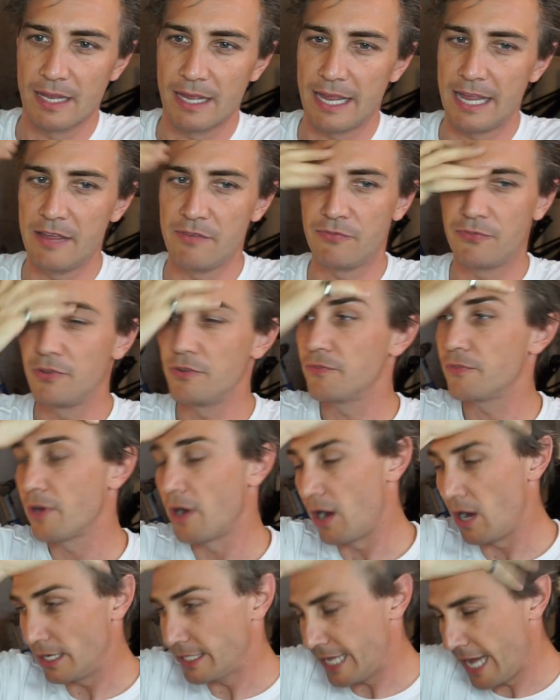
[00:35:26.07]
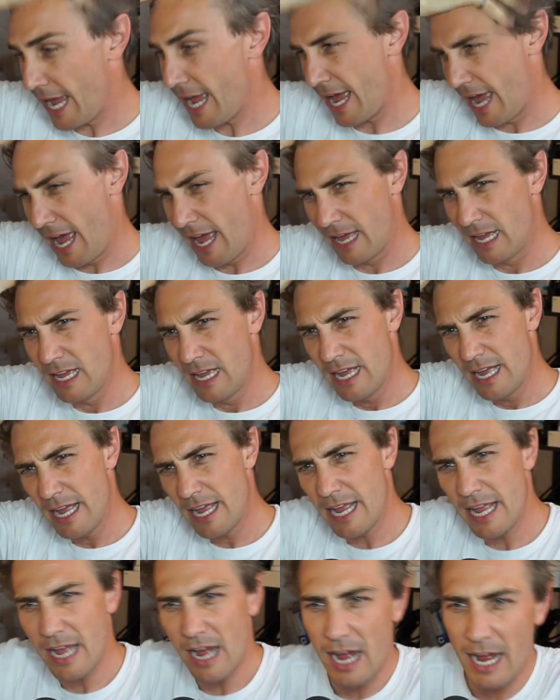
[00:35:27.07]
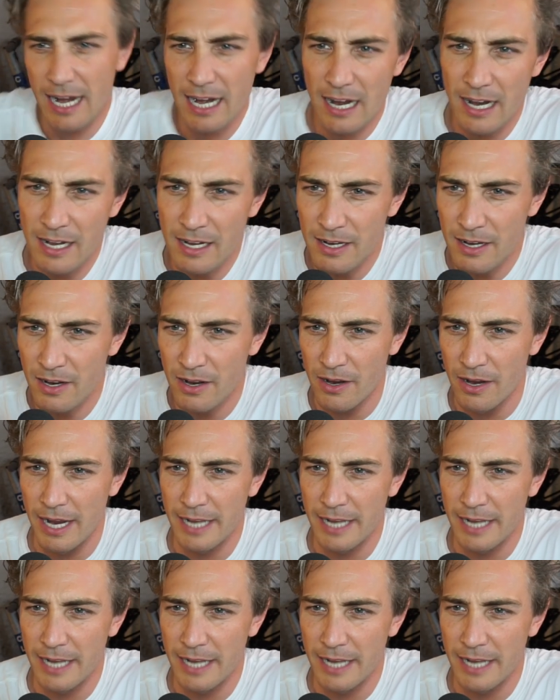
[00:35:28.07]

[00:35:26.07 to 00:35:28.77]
If you've got, I don't know.